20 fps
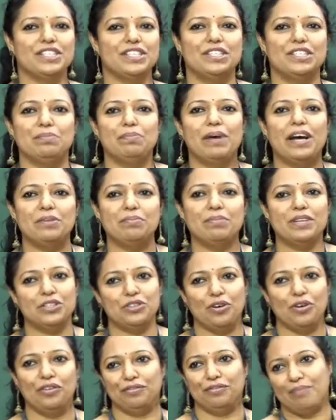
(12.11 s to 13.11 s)
Department
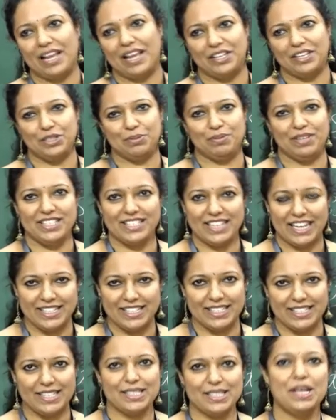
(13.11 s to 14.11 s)
of Management
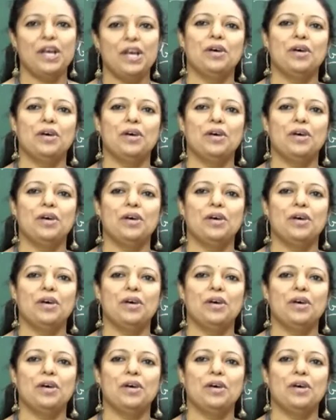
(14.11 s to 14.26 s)
Sciences,